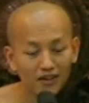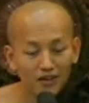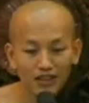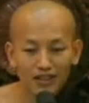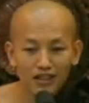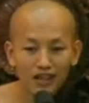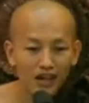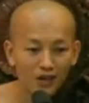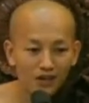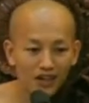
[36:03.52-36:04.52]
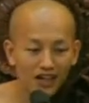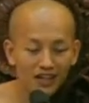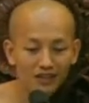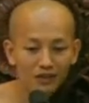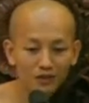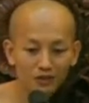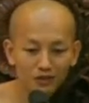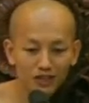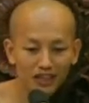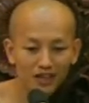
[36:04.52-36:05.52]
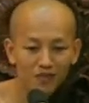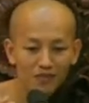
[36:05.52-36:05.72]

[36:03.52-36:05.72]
Okay, I went out. He go to the